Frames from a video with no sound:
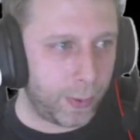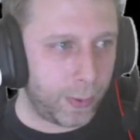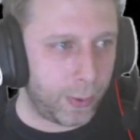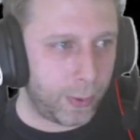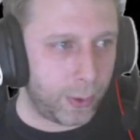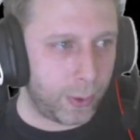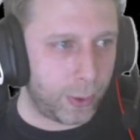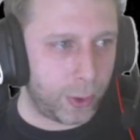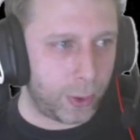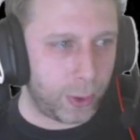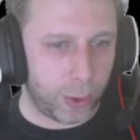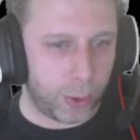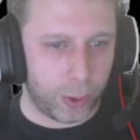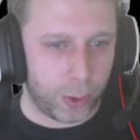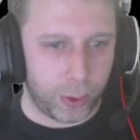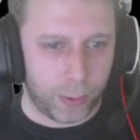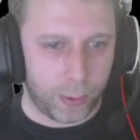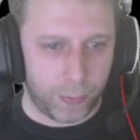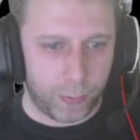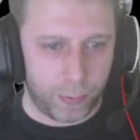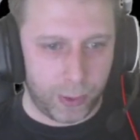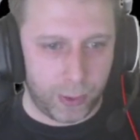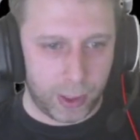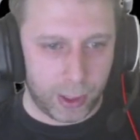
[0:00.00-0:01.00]

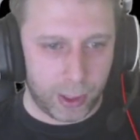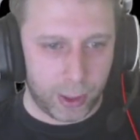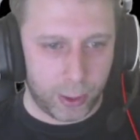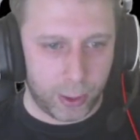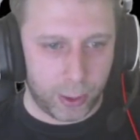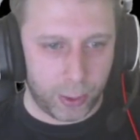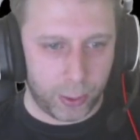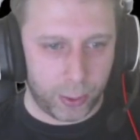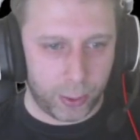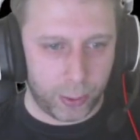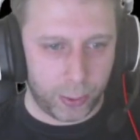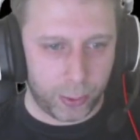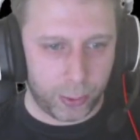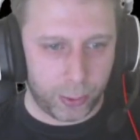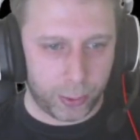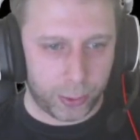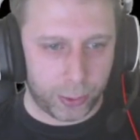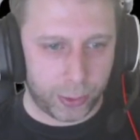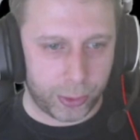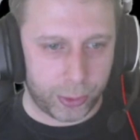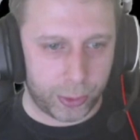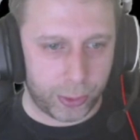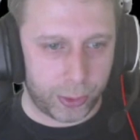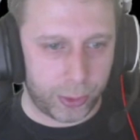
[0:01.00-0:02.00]
Jordan
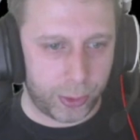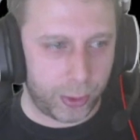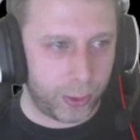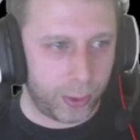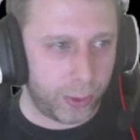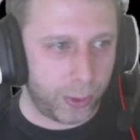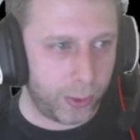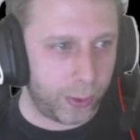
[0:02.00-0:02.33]
vehicles.